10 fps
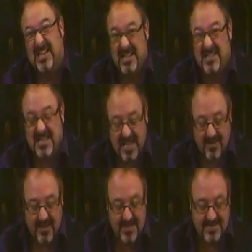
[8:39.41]
you just
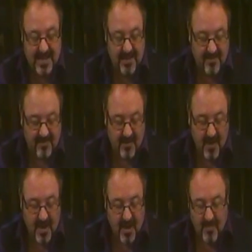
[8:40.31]
stick these together.
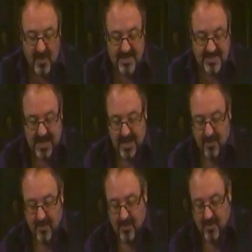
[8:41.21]
So a bit of
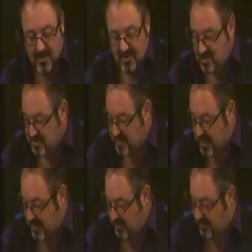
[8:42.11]
tape, just
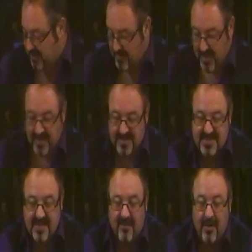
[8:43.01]
there, that bit
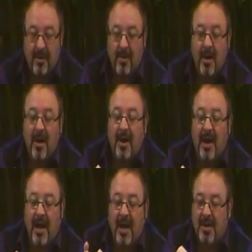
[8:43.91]
didn't stick very well.